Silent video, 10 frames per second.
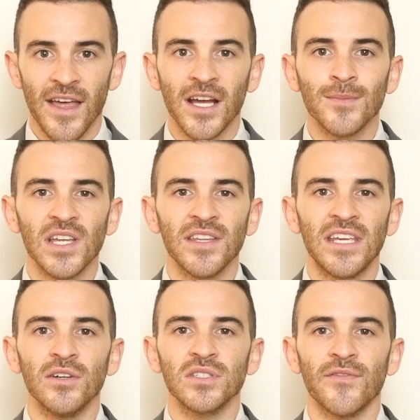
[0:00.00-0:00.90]
That comes on the
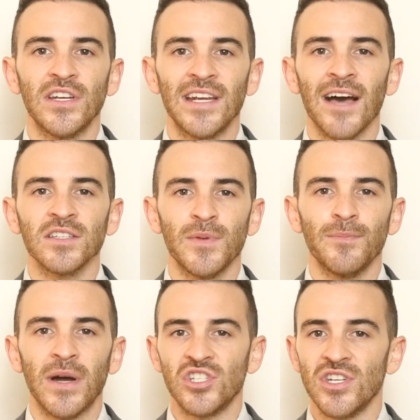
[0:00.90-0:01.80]
heels of an
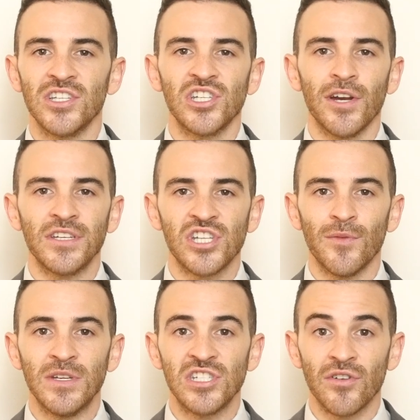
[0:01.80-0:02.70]
announcement by Judiciary
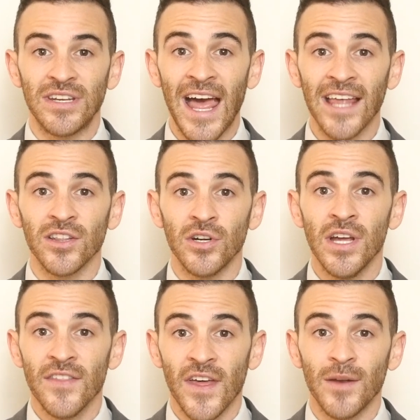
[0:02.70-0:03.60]
Chairman Jerry Nadler
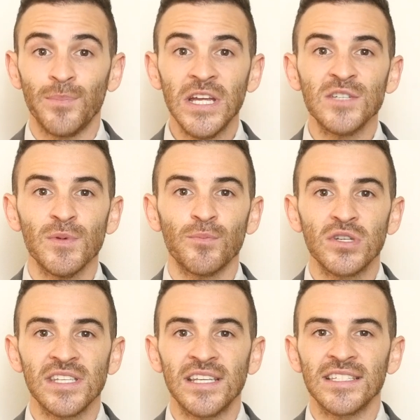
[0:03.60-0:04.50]
that impeachment
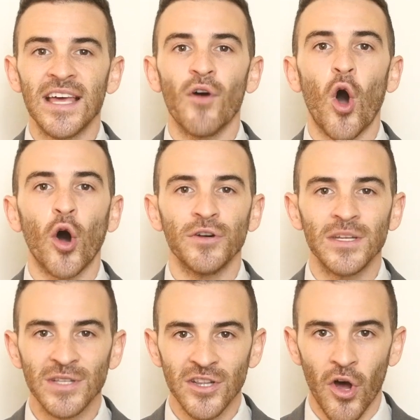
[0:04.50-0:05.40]
proceedings have
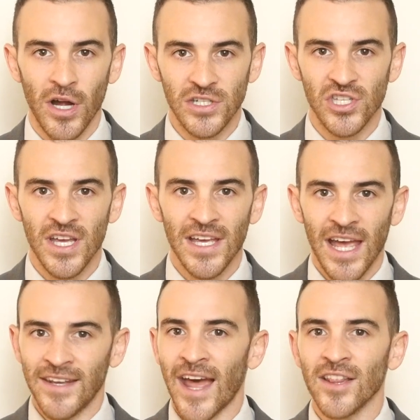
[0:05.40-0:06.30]
already been launched.
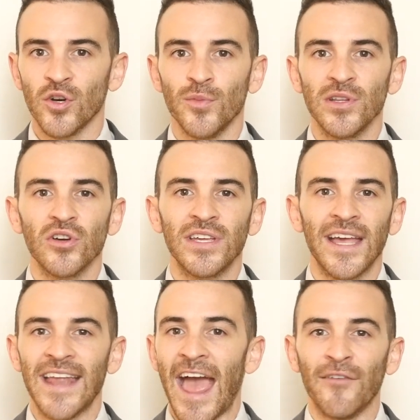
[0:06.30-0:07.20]
And Nadler will be looking
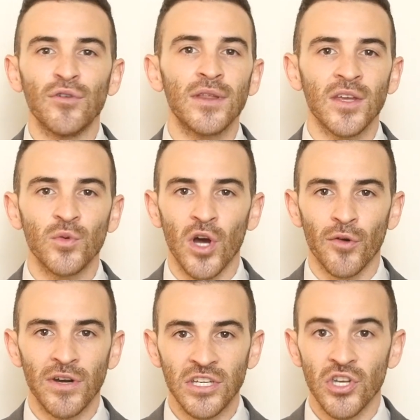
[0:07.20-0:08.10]
at everything we
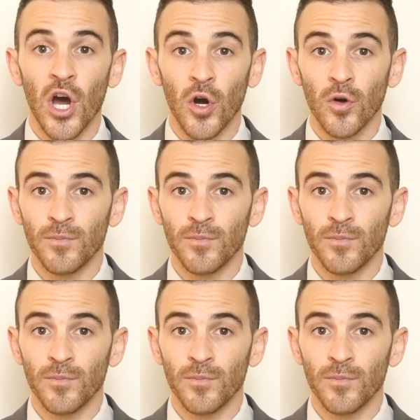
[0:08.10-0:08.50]
already know.